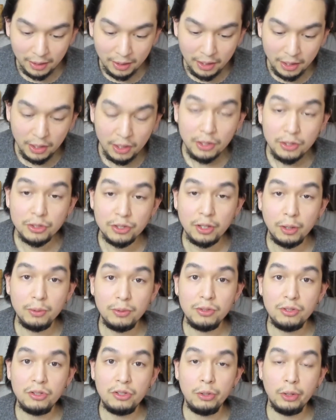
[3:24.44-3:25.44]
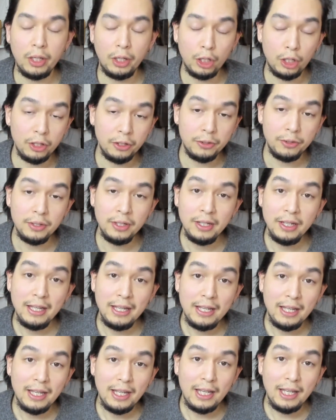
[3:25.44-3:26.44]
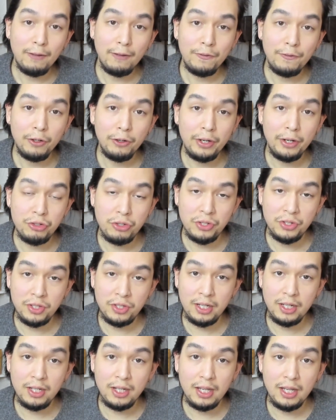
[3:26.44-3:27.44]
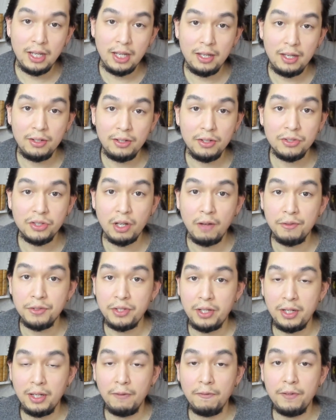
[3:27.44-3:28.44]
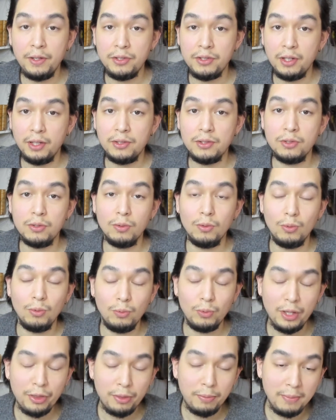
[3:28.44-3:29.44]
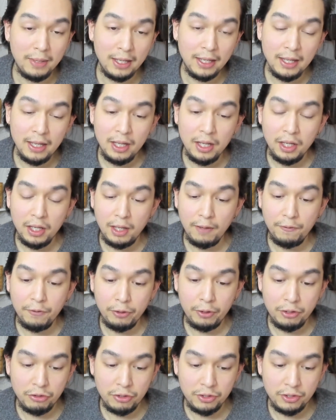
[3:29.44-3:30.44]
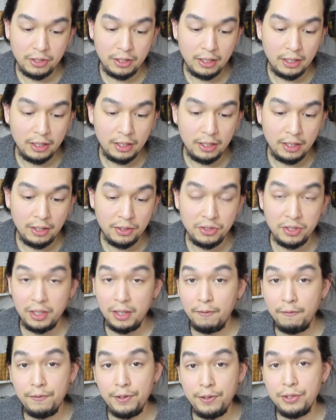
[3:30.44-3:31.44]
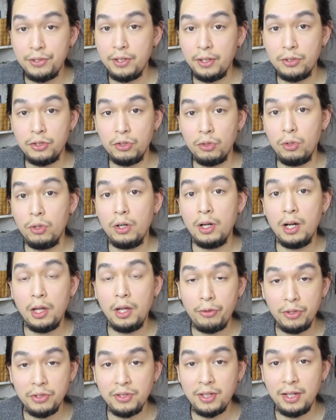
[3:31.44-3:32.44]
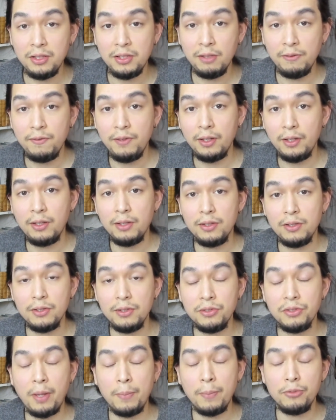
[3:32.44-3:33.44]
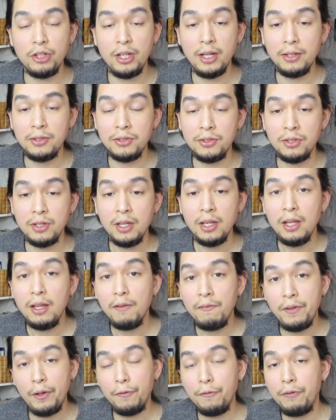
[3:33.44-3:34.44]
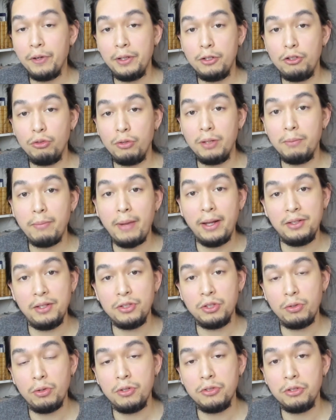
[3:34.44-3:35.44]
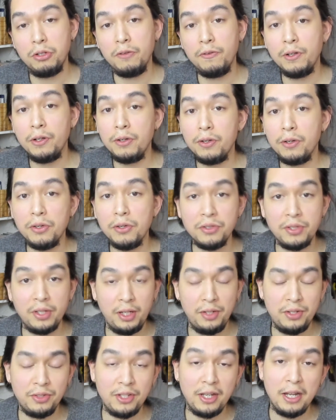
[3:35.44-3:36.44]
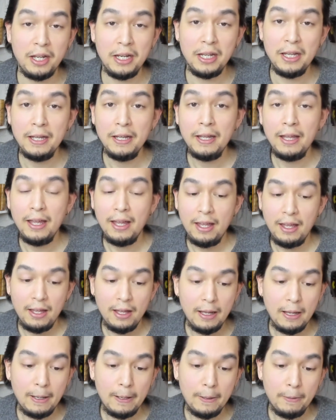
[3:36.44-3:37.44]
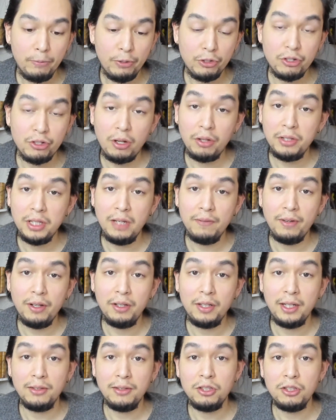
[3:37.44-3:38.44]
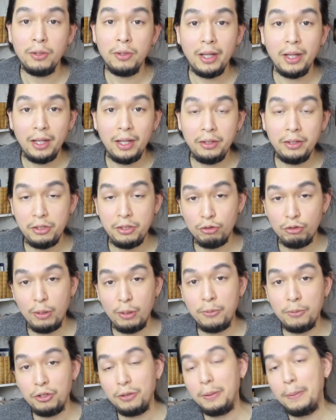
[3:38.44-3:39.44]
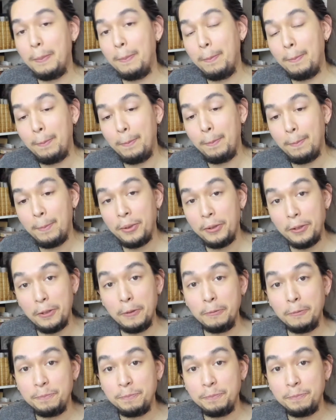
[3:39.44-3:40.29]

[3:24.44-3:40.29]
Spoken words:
So to conclude, if you're interested in self-studying physics with me, if you're interested in studying physics or other scientific subjects, feel free to join my Discord server, Study Society, which I'll leave a link to in the description below.